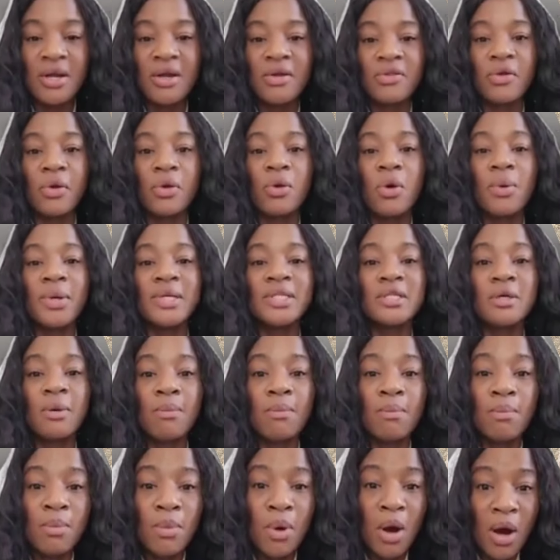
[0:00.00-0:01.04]
They're going to
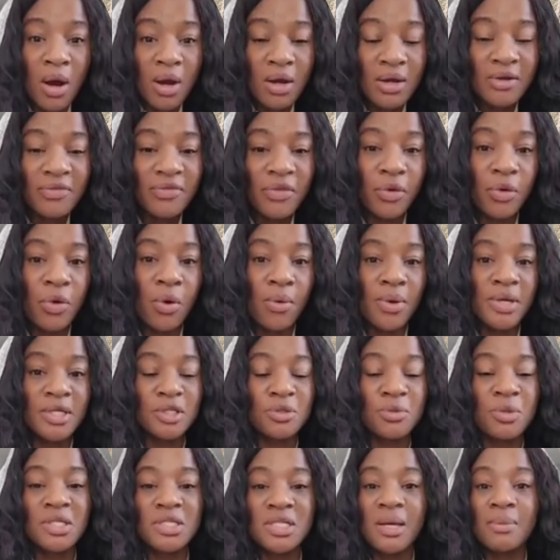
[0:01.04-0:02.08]
mock. They're going
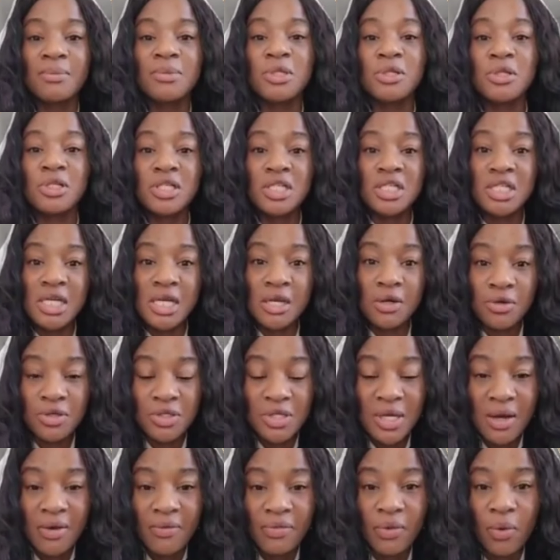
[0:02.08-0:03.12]
to attempt to tear
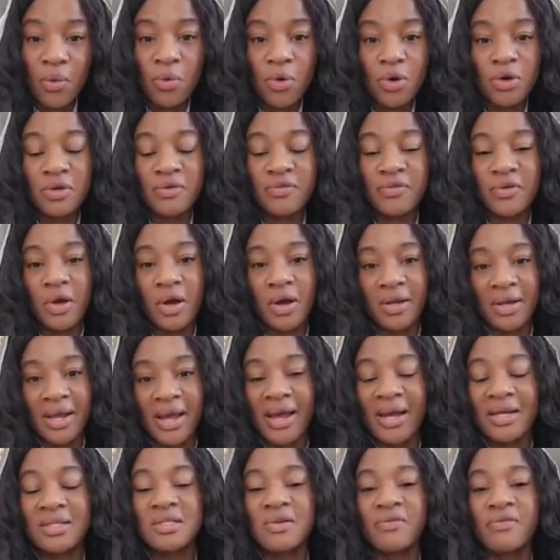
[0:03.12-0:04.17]
down the word of God
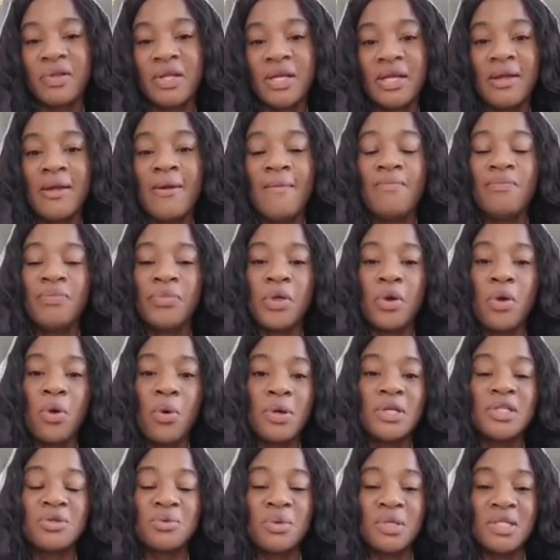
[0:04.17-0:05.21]
actively. They're
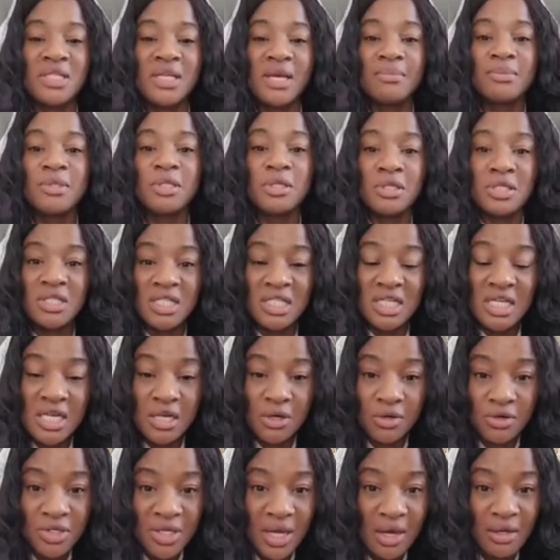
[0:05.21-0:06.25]
going to attempt to
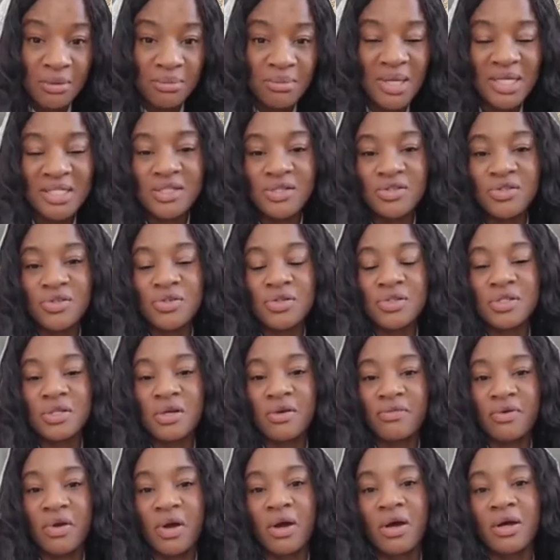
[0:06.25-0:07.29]
tear down messengers
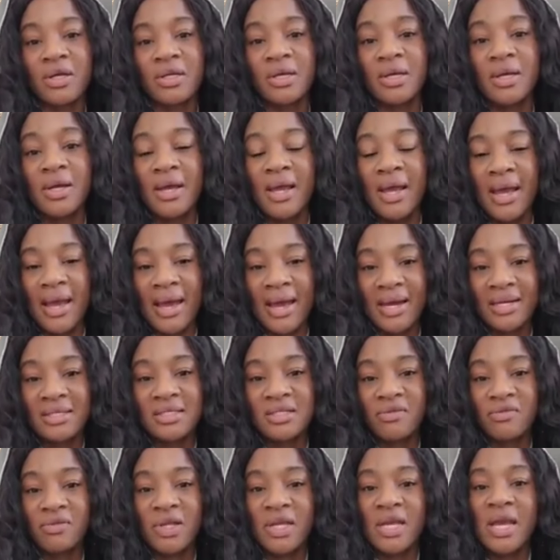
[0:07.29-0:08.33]
of God
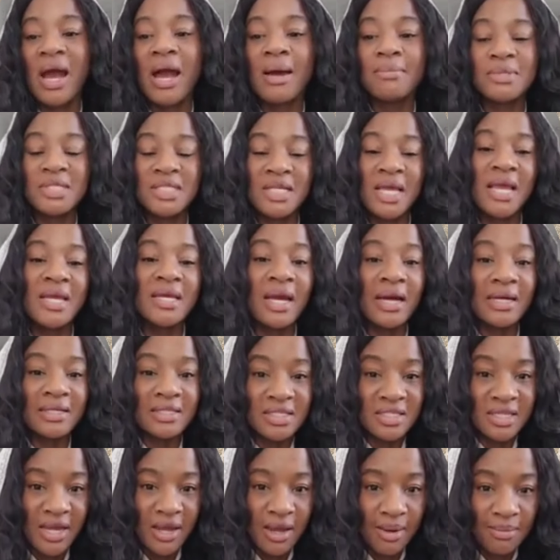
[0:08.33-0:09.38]
actively. I'm saying
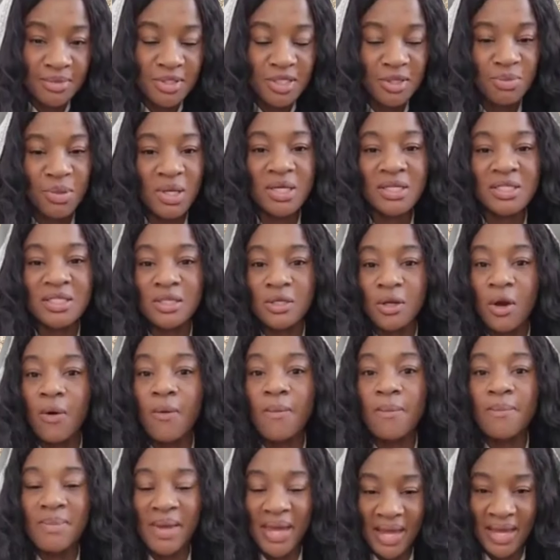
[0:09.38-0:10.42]
attempt because no
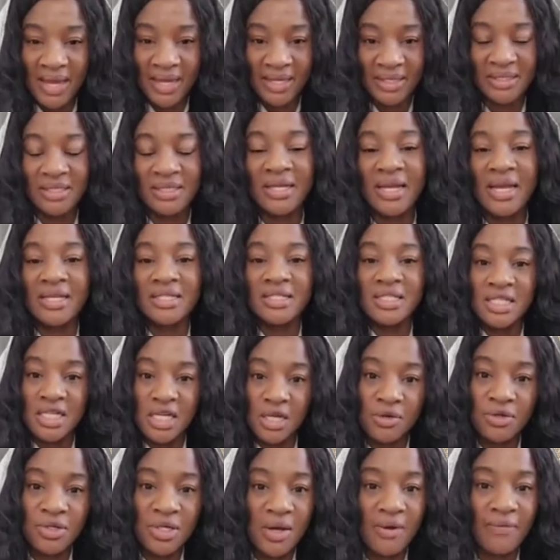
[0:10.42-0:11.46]
man can
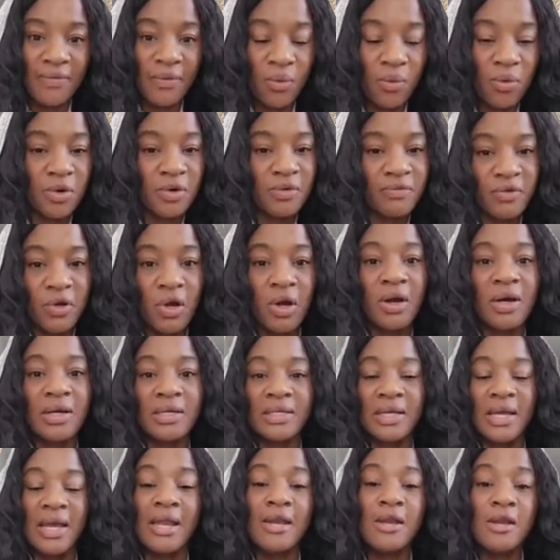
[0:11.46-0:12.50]
tear down the word of
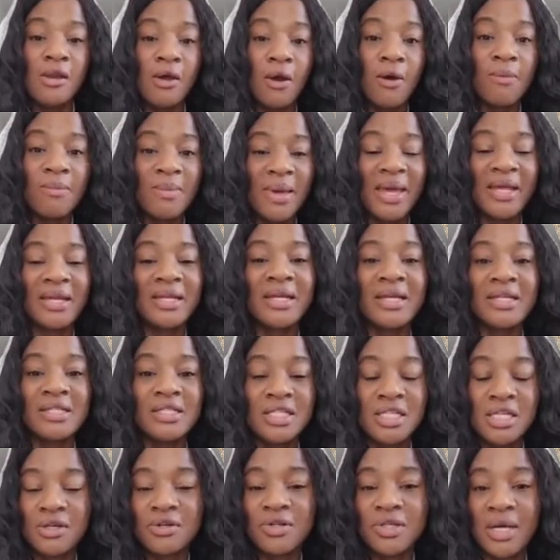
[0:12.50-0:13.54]
God, and no man can
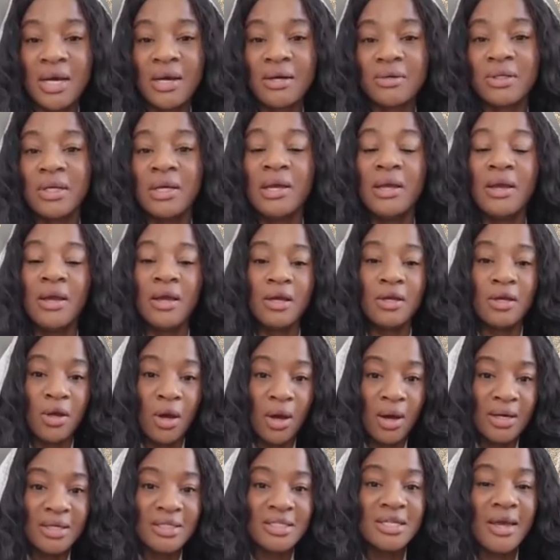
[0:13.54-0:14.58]
tear down
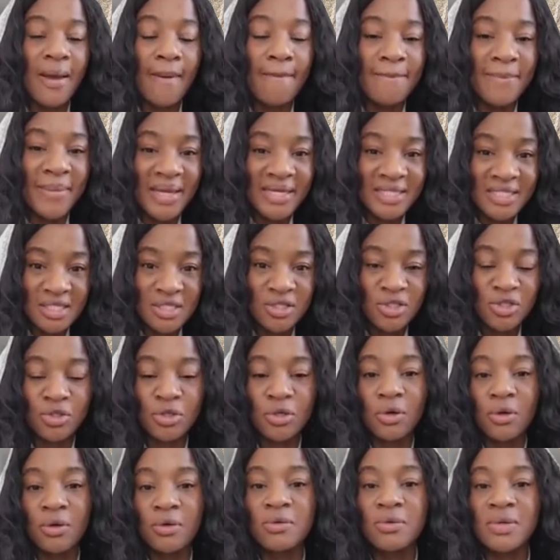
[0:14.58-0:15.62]
God's messenger
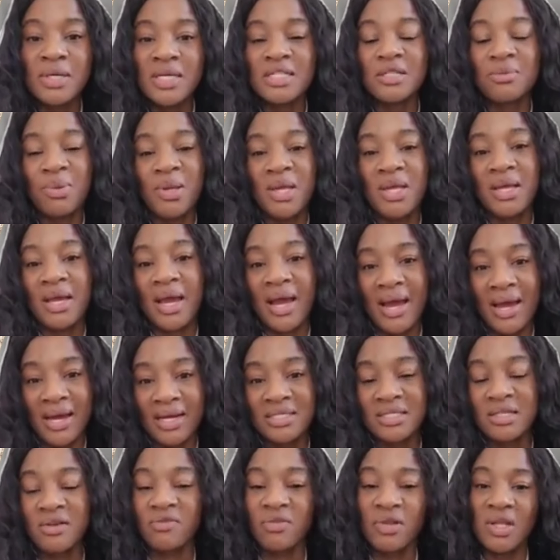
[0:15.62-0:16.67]
who is being
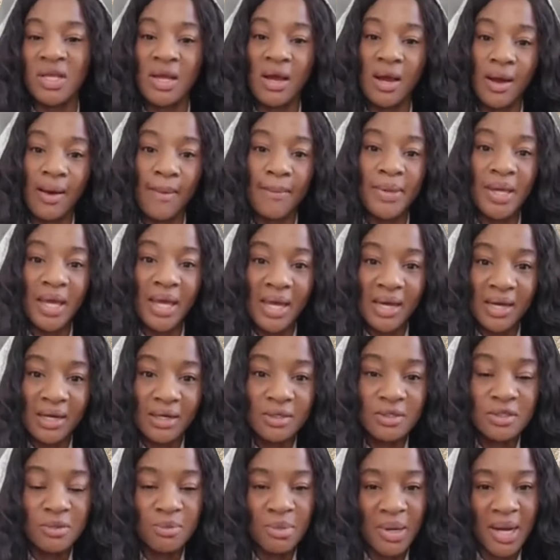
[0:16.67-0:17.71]
actively
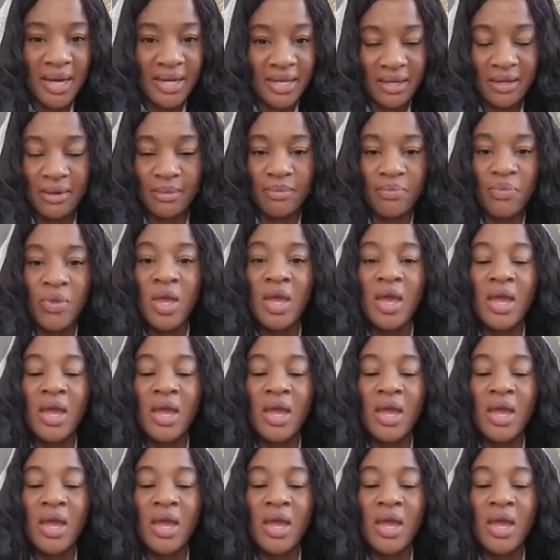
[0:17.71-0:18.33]
upheld by him.